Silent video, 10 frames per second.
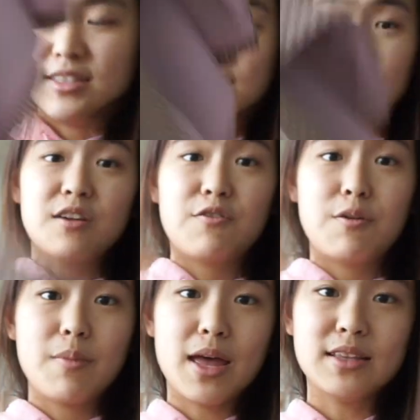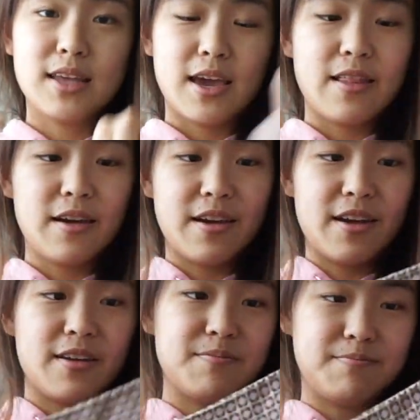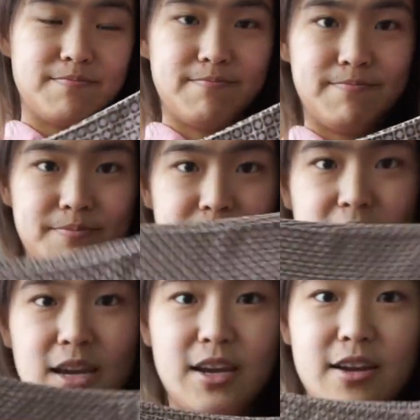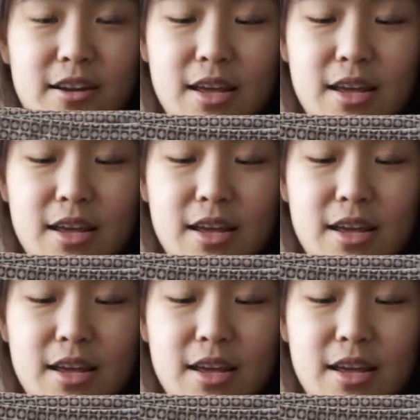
a skirt from Ann Taylor. Here it